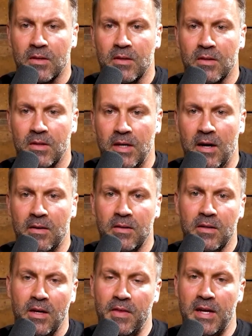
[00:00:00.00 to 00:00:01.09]
Yeah.
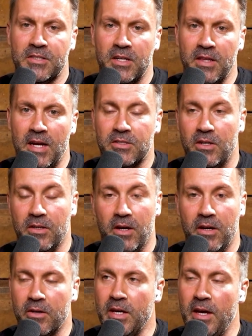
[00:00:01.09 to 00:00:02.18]
And
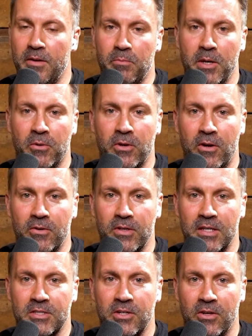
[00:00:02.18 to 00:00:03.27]
again, people don't
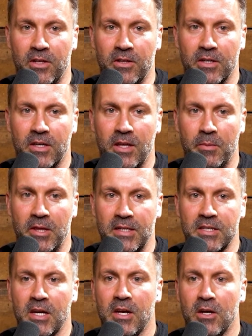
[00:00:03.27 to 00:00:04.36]
necessarily look at that, but that's
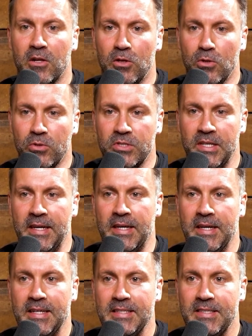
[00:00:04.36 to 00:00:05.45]
losing
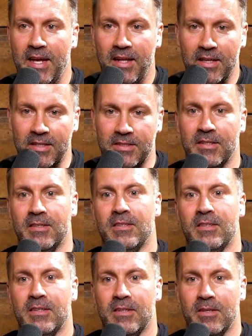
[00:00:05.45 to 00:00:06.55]
talent
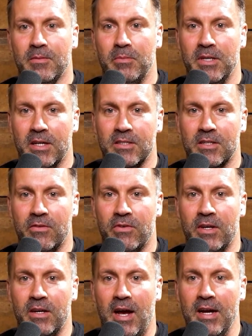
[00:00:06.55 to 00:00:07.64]
because of
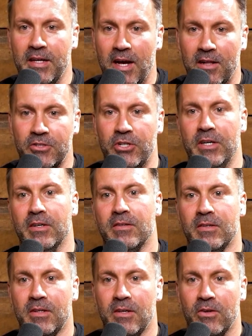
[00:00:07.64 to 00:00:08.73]
an ideology,
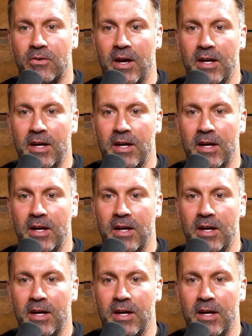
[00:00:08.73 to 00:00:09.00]
right?